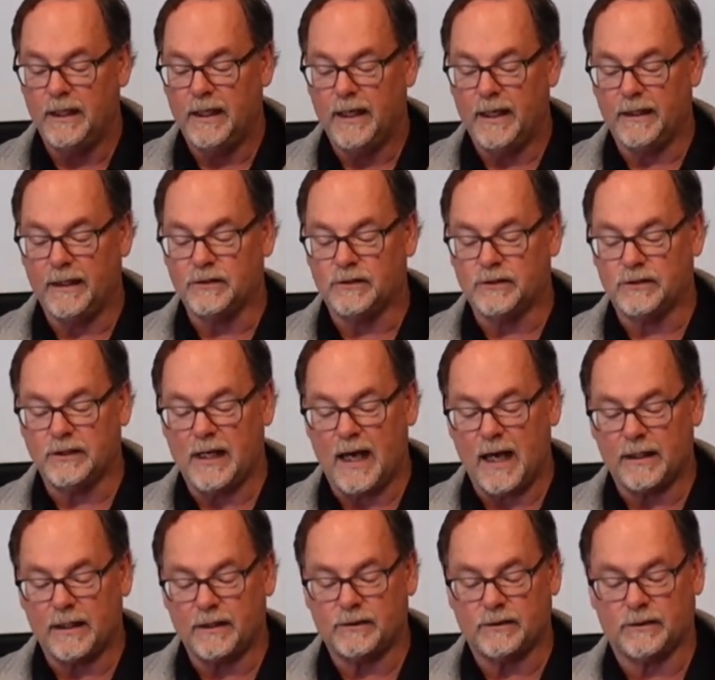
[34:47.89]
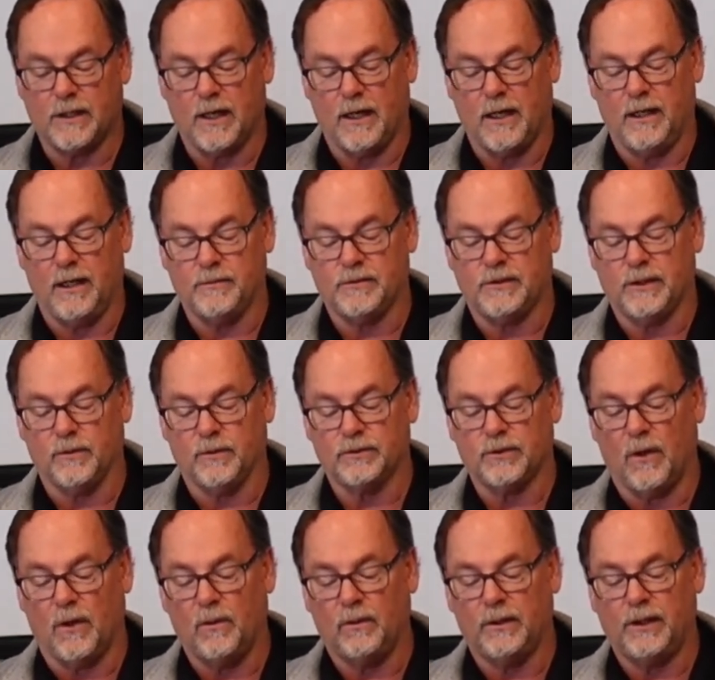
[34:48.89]
and saddest times, there was
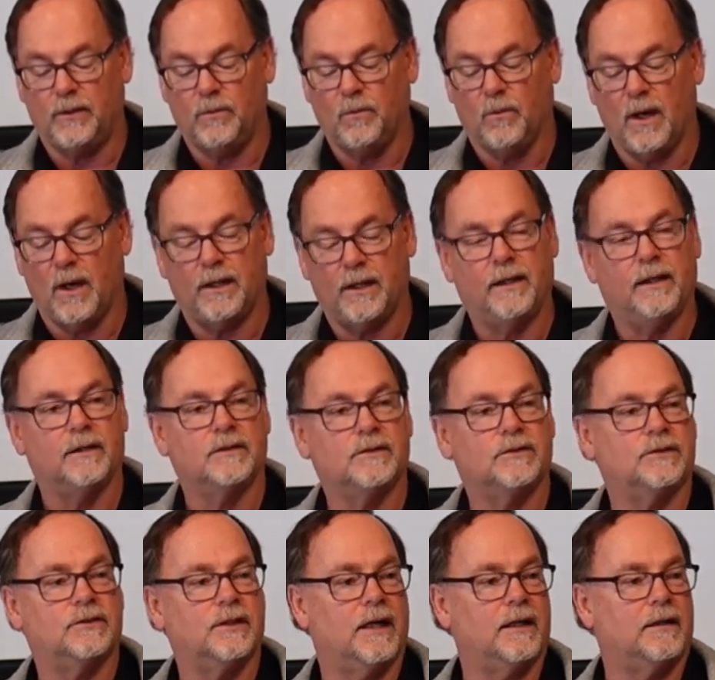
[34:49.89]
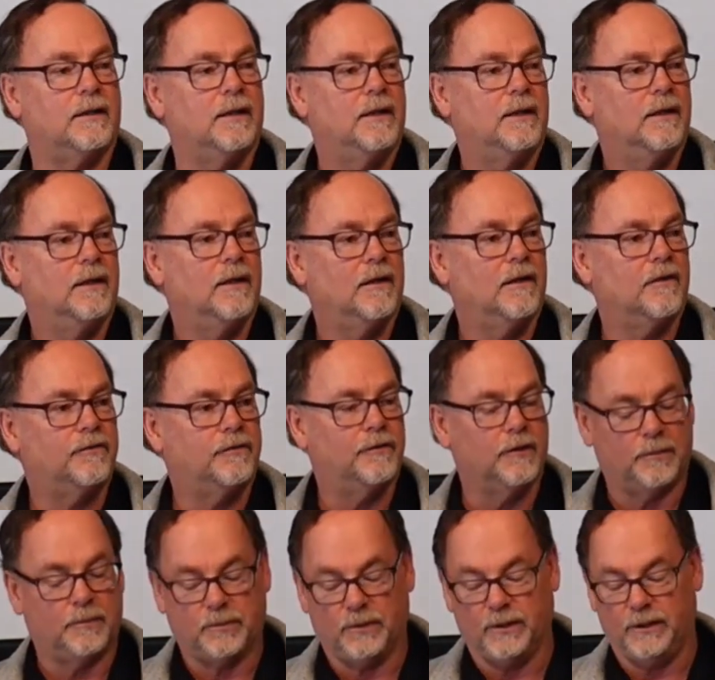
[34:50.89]
only one set of
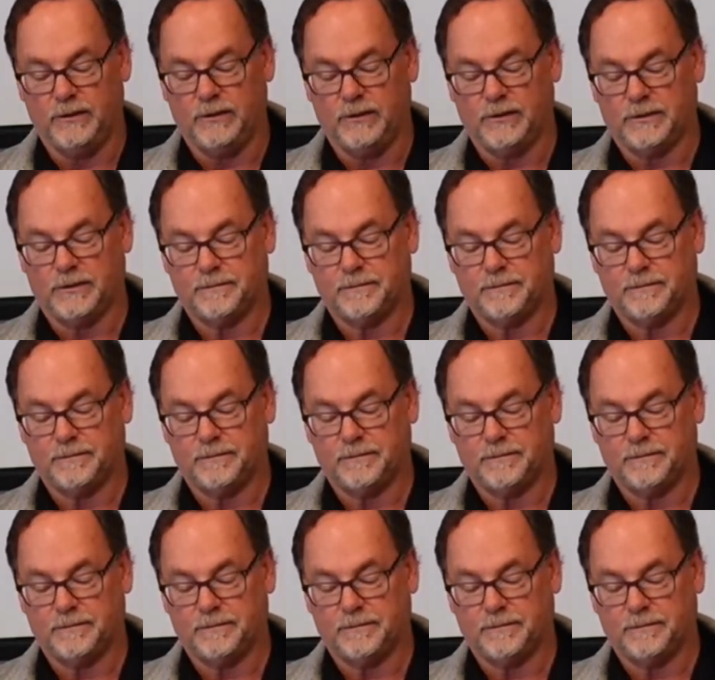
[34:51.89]
footprints.